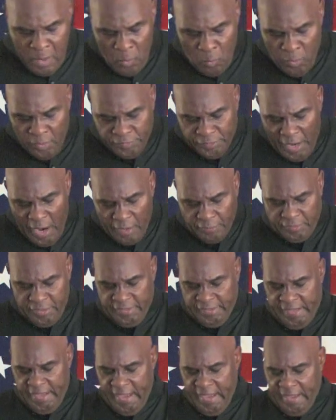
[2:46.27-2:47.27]
When Dr.
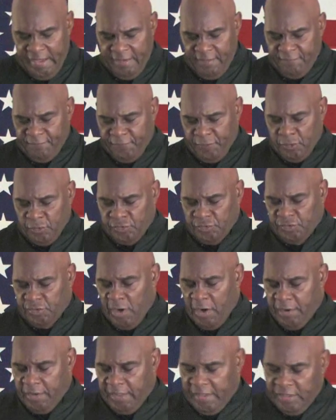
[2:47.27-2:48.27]
King first
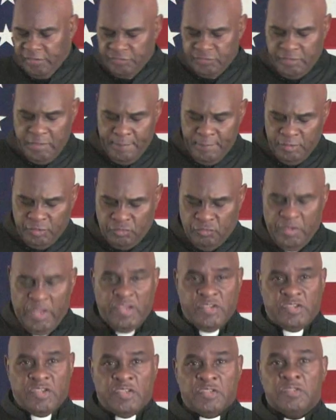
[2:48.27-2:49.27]
started his
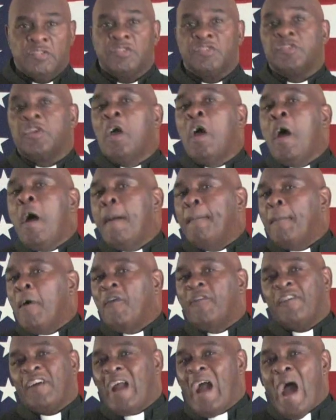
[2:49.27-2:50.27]
demonstrations,
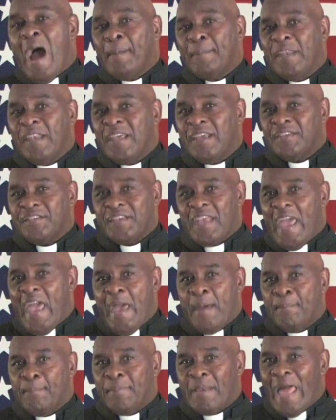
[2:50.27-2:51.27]
both communists
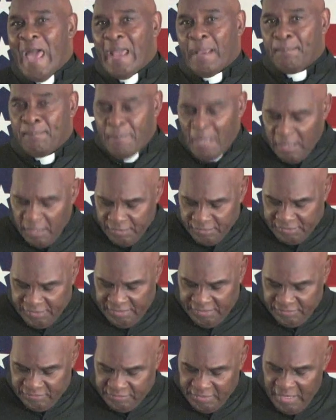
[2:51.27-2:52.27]
and black
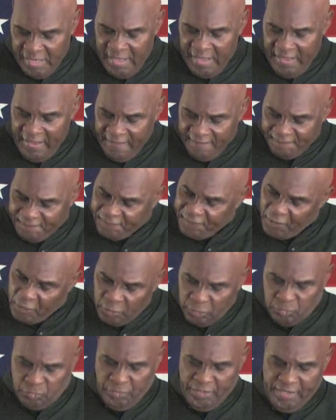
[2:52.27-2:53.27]
militants
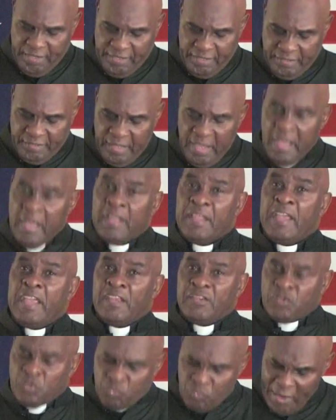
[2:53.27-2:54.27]
infiltrated
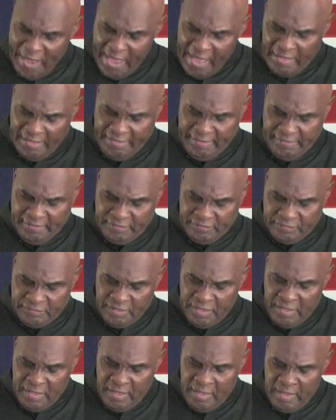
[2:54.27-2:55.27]
his
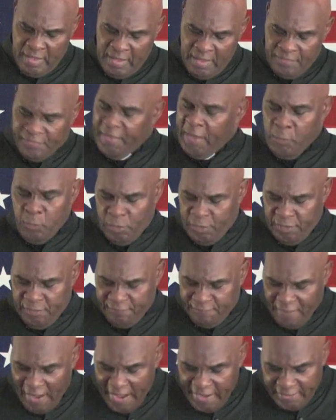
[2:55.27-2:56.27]
rallies. They weren't
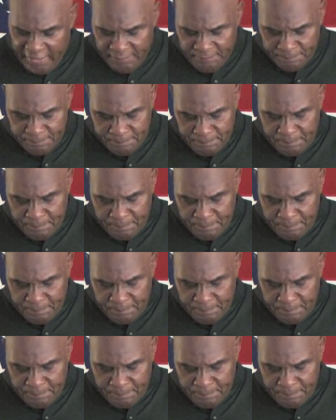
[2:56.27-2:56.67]
invited,